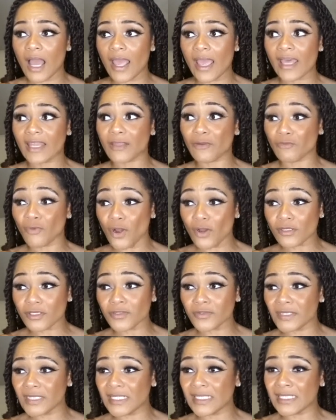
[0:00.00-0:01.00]
And the
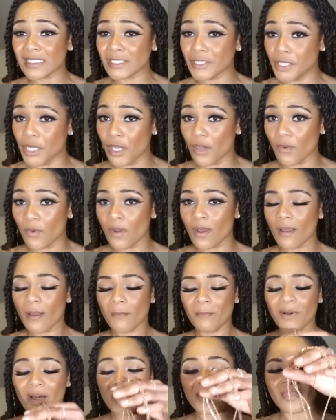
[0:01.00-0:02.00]
rosaries, no.
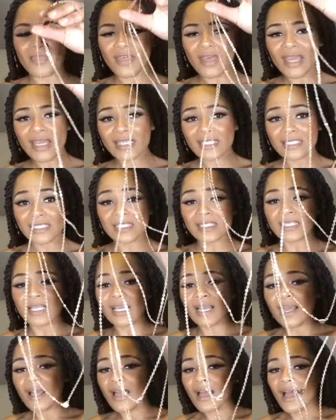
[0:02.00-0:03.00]
But this,
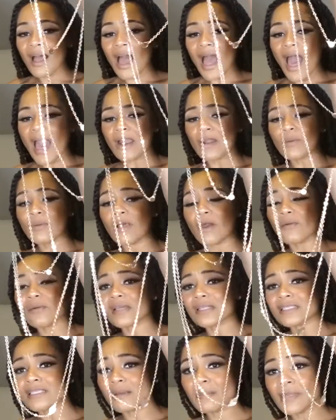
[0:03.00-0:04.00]
I don't know.
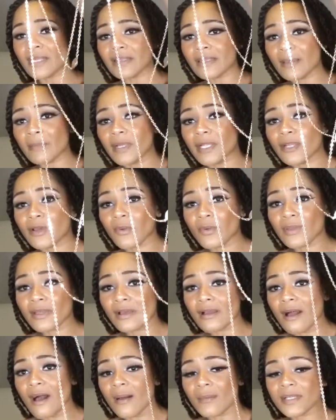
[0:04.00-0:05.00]
Can somebody let me know in the
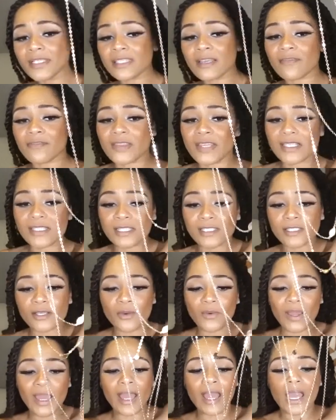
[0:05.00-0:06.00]
comments if this is
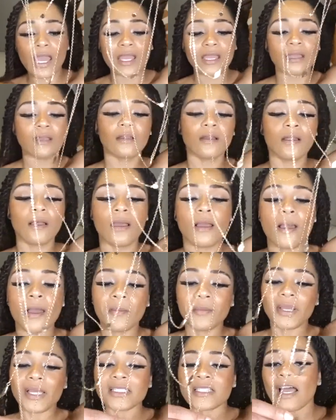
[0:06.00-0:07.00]
okay?
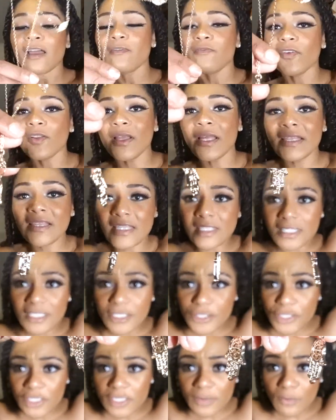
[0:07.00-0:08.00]
Because I feel like this
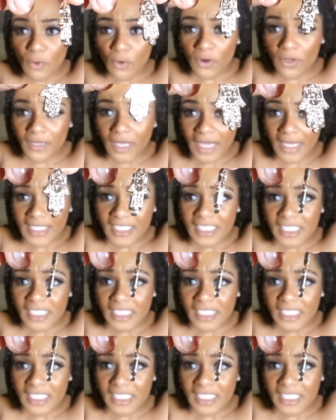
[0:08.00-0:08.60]
is just more like